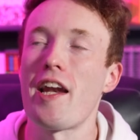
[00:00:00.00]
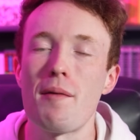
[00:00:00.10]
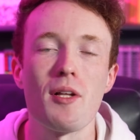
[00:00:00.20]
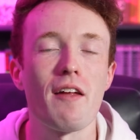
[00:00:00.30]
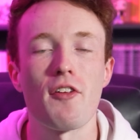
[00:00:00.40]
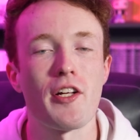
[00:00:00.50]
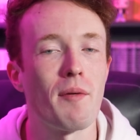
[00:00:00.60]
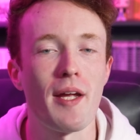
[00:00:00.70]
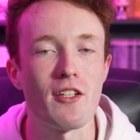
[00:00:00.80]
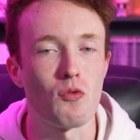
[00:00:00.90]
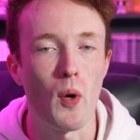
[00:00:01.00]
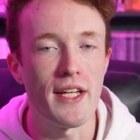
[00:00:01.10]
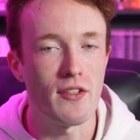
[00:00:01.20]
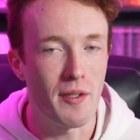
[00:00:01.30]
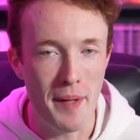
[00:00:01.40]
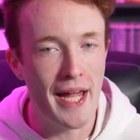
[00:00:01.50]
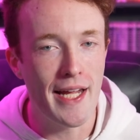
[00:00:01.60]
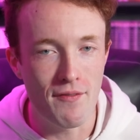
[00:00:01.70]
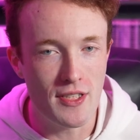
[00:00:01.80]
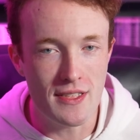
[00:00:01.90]
cannot believe they're gonna make us wait till the back
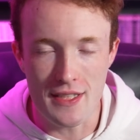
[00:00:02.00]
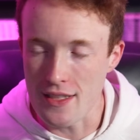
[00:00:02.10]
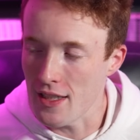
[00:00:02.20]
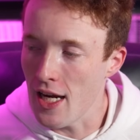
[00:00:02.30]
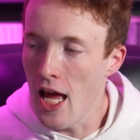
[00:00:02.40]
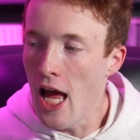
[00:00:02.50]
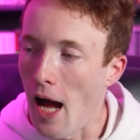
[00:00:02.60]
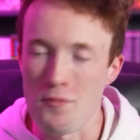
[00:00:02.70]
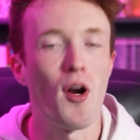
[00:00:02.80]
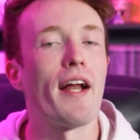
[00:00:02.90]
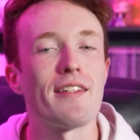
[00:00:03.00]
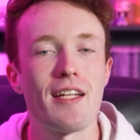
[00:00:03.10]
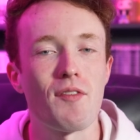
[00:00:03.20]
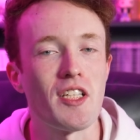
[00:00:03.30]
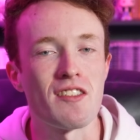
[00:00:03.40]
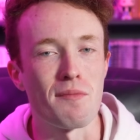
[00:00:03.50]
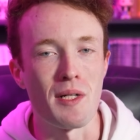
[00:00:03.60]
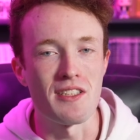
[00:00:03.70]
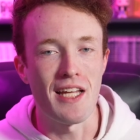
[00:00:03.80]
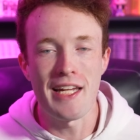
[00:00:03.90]
half of this season. I'm trying to savor this as
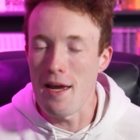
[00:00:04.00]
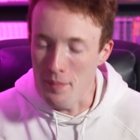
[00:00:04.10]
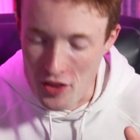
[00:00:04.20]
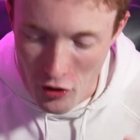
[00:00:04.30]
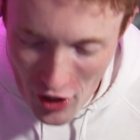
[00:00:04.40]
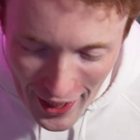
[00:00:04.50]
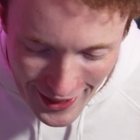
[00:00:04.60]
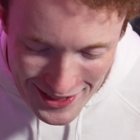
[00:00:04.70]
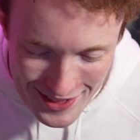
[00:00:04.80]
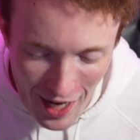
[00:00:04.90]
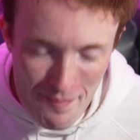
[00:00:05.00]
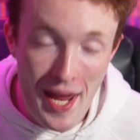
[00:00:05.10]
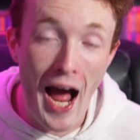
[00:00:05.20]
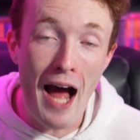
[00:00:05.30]
much as I can, but they're not gonna stop me.